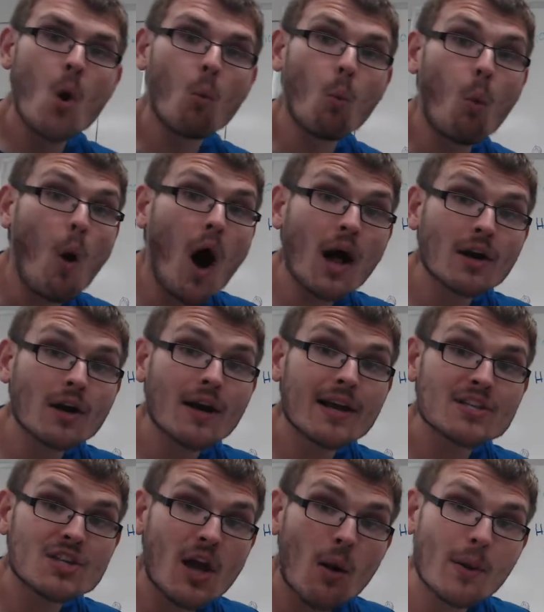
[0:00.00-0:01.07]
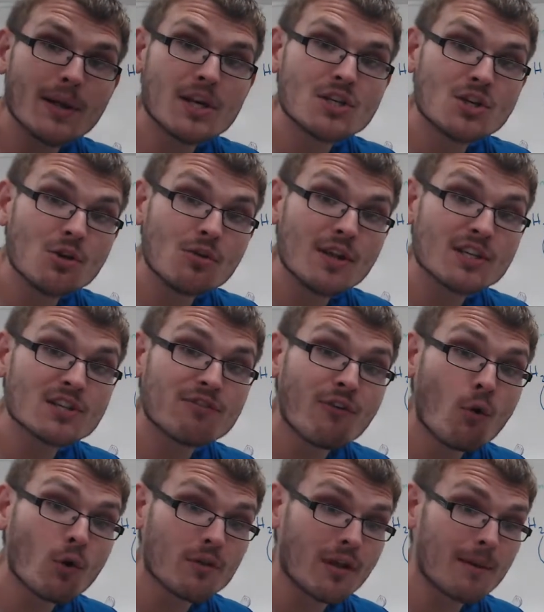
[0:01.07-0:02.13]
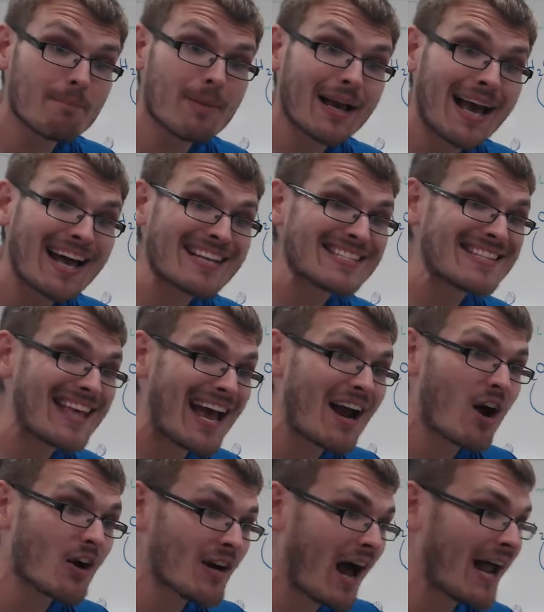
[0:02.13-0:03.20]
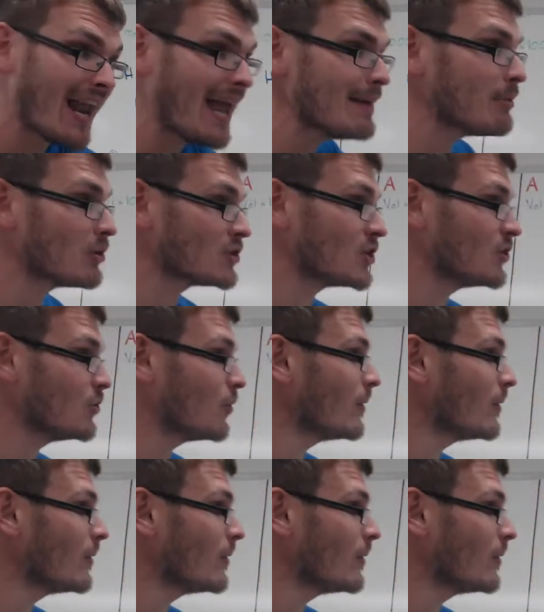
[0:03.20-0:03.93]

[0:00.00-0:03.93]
Water is going to do this for them because they are not able to.